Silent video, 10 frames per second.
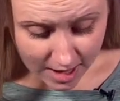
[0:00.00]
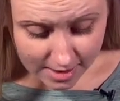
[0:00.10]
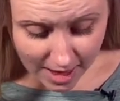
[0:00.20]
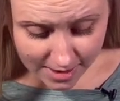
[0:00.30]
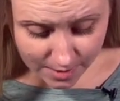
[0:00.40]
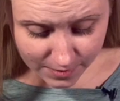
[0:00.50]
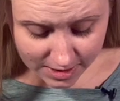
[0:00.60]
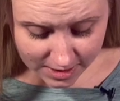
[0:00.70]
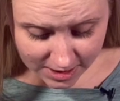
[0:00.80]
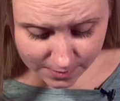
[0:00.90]
Let
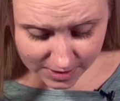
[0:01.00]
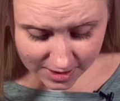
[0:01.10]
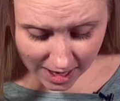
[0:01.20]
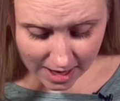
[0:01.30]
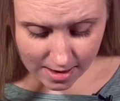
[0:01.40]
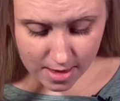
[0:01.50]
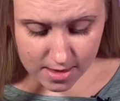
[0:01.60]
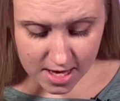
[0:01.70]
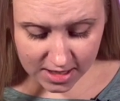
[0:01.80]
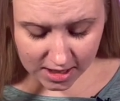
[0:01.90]
this Messiah,
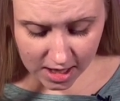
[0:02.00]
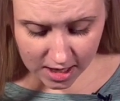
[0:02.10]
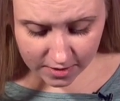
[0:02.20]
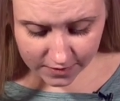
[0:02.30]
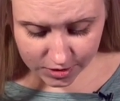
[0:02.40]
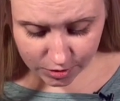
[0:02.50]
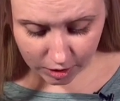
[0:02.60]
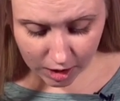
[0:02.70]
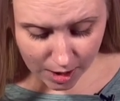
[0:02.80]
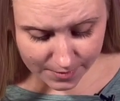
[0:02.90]
this King of Israel,
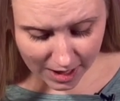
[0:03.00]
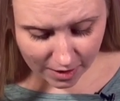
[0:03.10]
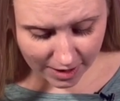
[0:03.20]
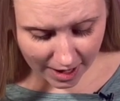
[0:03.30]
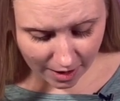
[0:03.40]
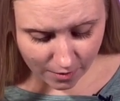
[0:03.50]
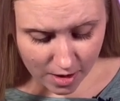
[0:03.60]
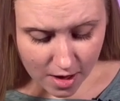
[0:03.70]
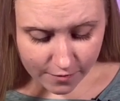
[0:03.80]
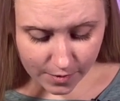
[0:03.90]
come down now
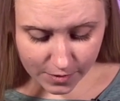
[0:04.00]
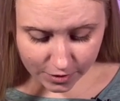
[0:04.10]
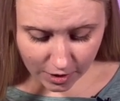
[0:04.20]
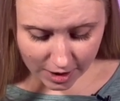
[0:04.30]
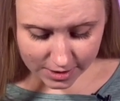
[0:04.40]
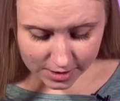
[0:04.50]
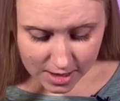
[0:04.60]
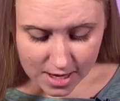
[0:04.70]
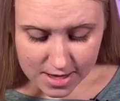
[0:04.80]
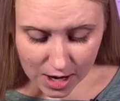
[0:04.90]
from the cross,
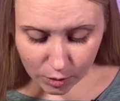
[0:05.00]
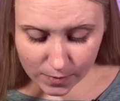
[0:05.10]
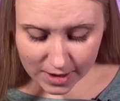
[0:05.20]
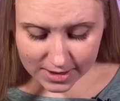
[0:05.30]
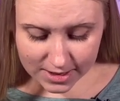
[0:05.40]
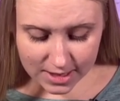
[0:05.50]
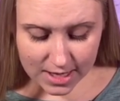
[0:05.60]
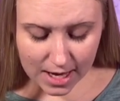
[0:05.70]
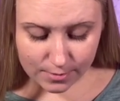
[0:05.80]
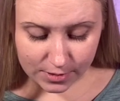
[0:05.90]
that we may see
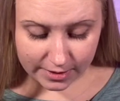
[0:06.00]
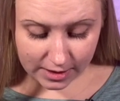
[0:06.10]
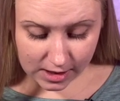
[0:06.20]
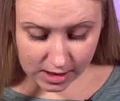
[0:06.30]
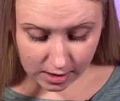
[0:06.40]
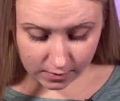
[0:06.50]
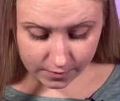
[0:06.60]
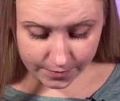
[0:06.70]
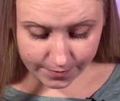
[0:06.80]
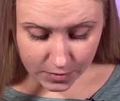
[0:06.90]
and believe."
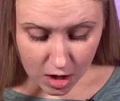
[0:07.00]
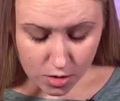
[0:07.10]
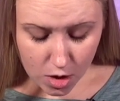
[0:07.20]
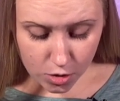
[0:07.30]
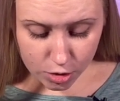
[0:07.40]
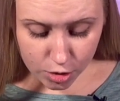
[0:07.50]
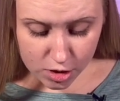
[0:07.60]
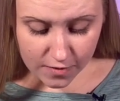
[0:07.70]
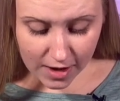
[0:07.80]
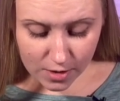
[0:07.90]
Those
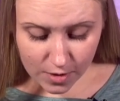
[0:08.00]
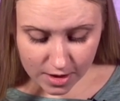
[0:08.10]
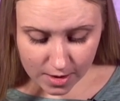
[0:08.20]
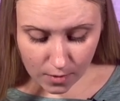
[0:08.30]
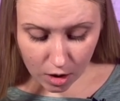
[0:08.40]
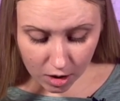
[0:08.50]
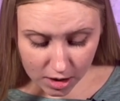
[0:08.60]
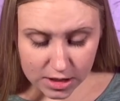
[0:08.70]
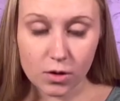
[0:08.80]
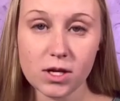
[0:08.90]
crucified with him
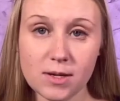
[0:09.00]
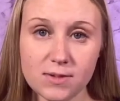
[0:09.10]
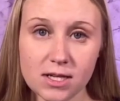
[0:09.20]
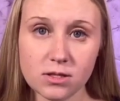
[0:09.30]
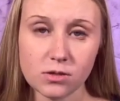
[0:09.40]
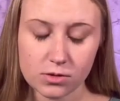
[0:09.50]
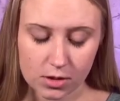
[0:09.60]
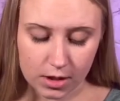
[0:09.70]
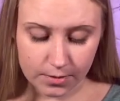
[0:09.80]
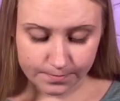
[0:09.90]
also heaped insults
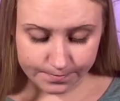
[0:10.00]
on him.